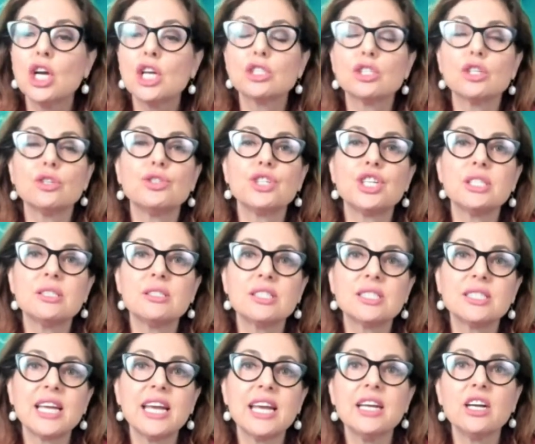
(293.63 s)
So
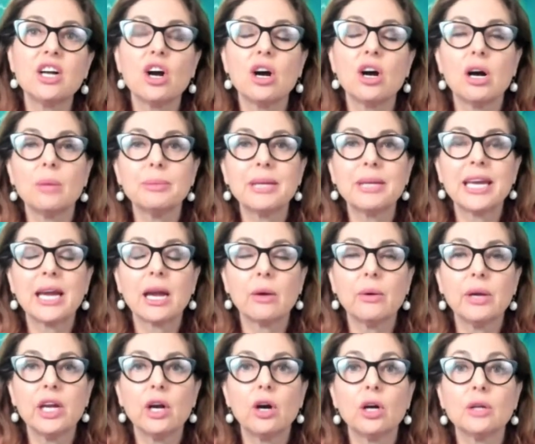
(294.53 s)
just stay calm,
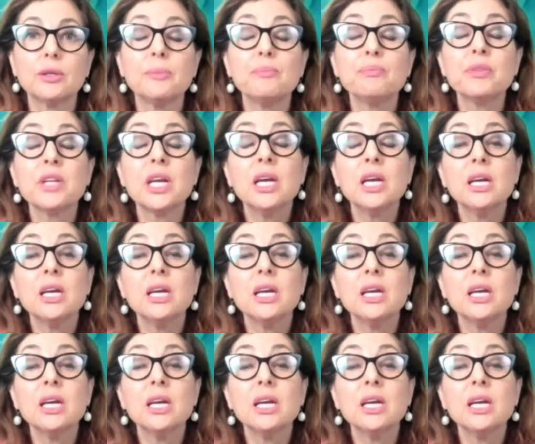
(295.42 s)
carry on.